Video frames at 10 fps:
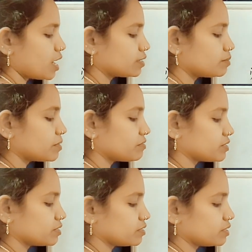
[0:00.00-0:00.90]
other
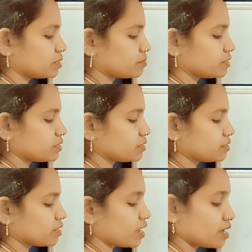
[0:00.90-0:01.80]
buffer systems,
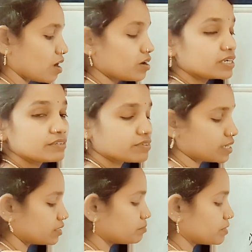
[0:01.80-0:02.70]
or if
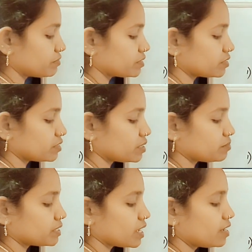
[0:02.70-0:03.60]
other buffer
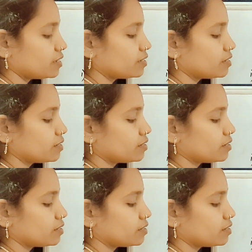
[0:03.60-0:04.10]
systems are